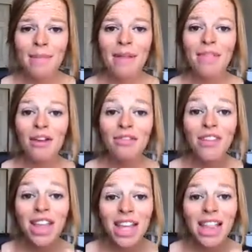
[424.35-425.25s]
If they're
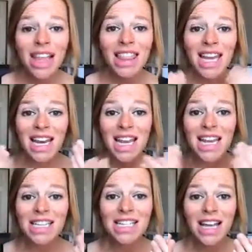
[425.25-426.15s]
feeling like they
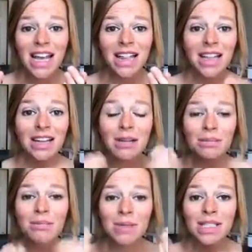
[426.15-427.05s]
need a little
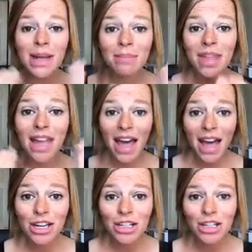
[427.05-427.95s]
something
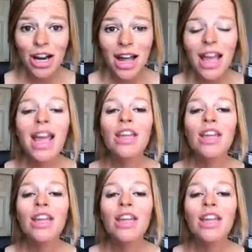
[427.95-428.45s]
extra,